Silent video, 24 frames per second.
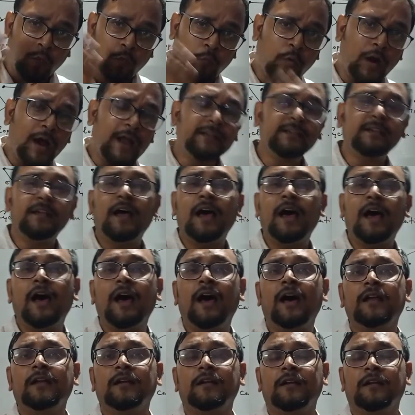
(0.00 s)
what
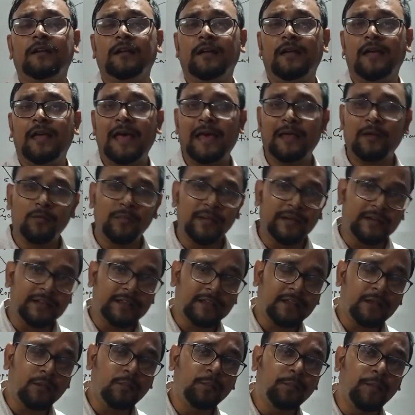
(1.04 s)
are
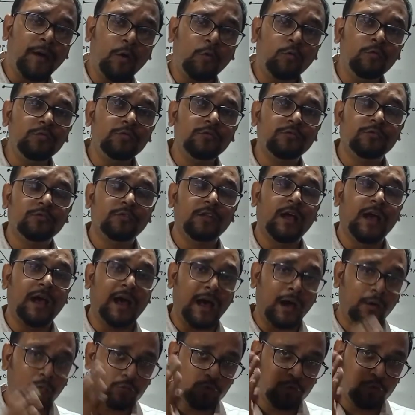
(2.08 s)
aromatic compounds,
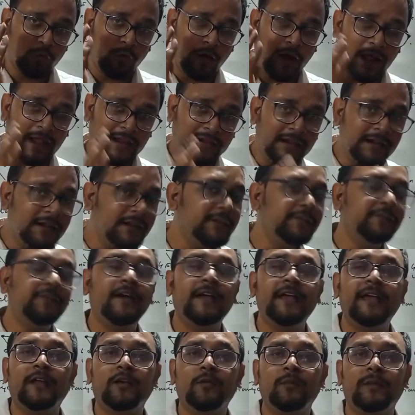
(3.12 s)
how to identify